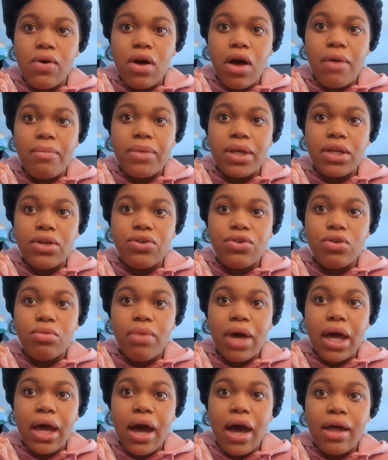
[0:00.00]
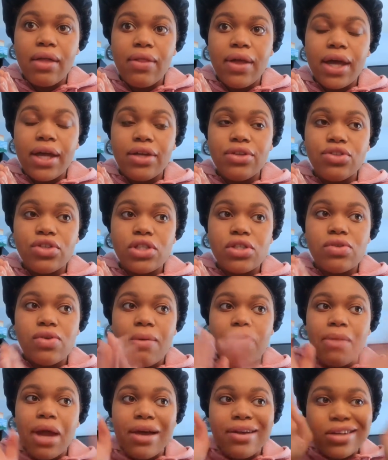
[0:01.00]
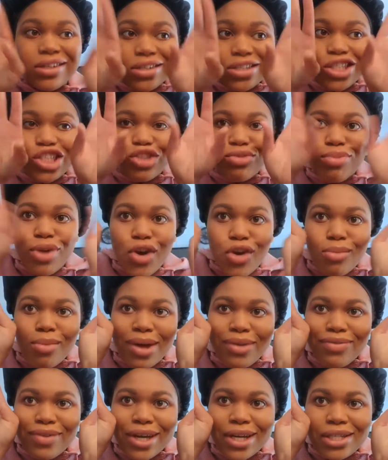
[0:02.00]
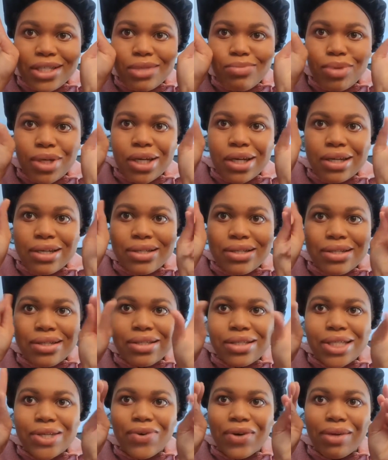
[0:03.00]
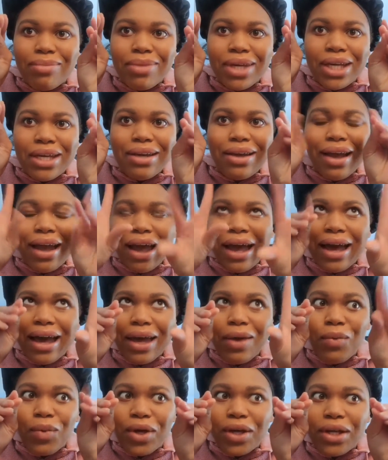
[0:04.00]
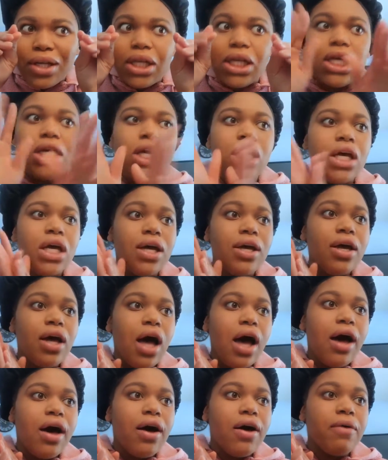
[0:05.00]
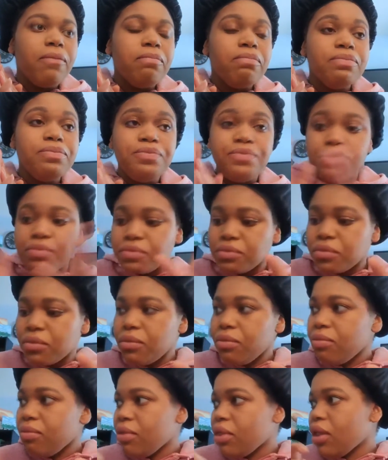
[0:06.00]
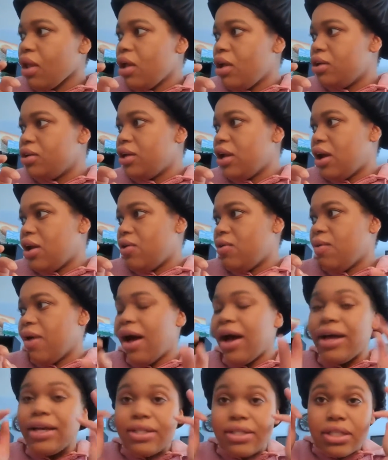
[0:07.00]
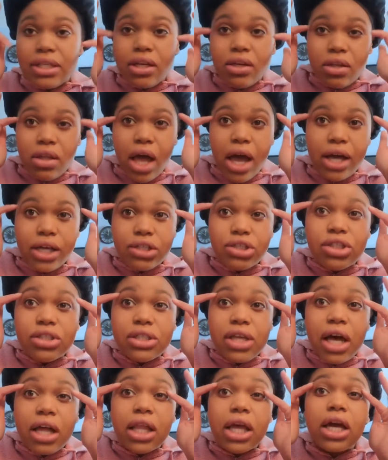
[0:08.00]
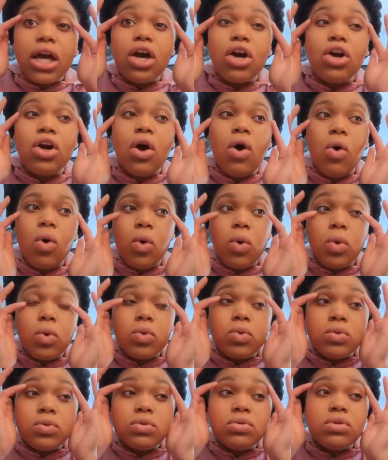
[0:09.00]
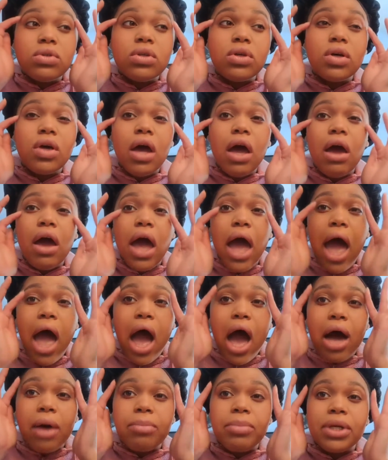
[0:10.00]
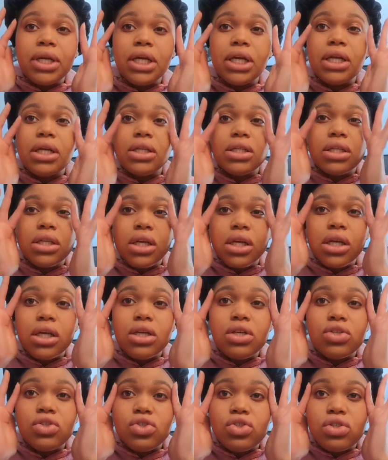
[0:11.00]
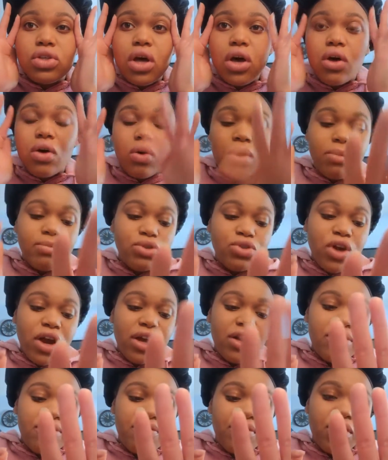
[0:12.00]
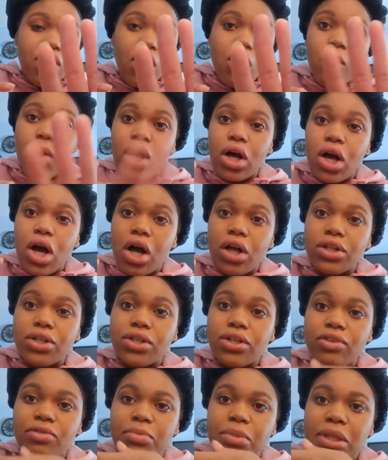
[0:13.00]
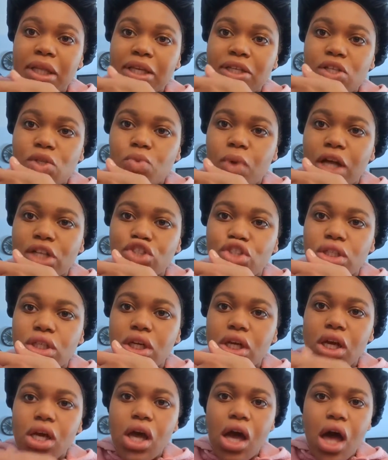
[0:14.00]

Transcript: I'll come in and do my highlight, just so I'm not like smearing my face, because knowing me, I would. Now I see a lot, she's got like a gold happening. So I'm trying to figure out what color, I've been like swatching,